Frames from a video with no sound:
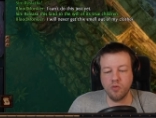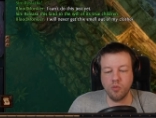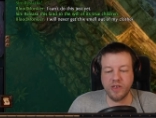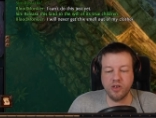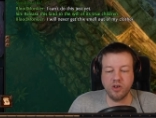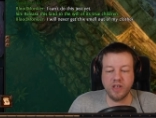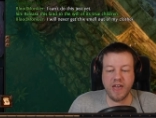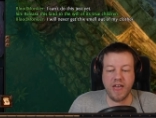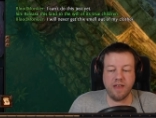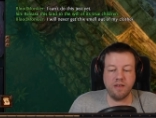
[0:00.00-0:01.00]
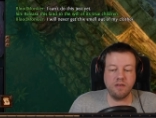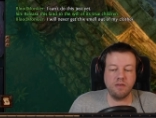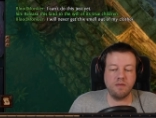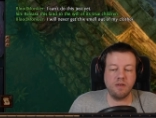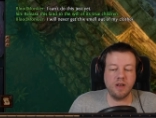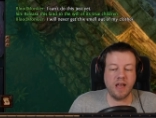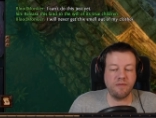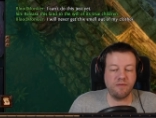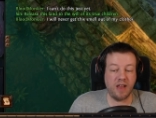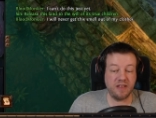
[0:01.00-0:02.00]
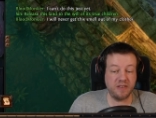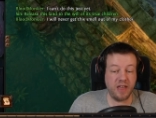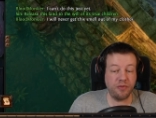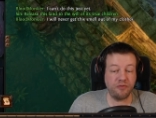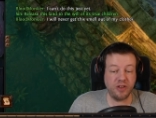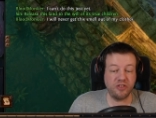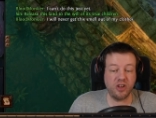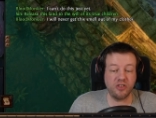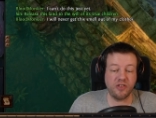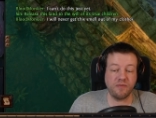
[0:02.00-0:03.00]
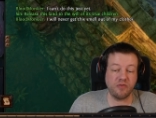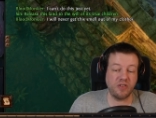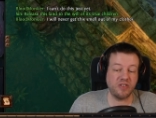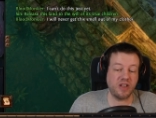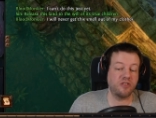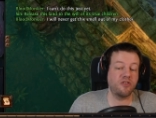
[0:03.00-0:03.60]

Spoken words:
We could get Life Flask getting 3 charges every 3 seconds.